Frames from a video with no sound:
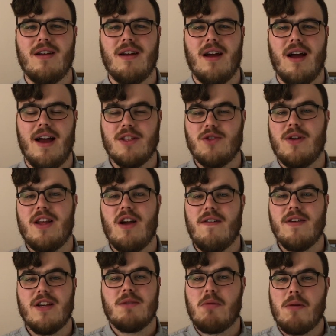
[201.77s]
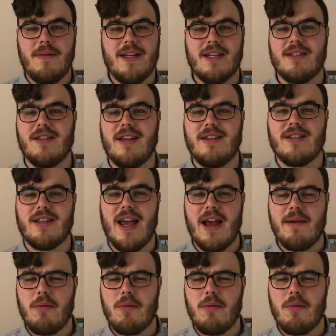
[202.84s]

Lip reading: It's really obvious, probably doesn't need saying,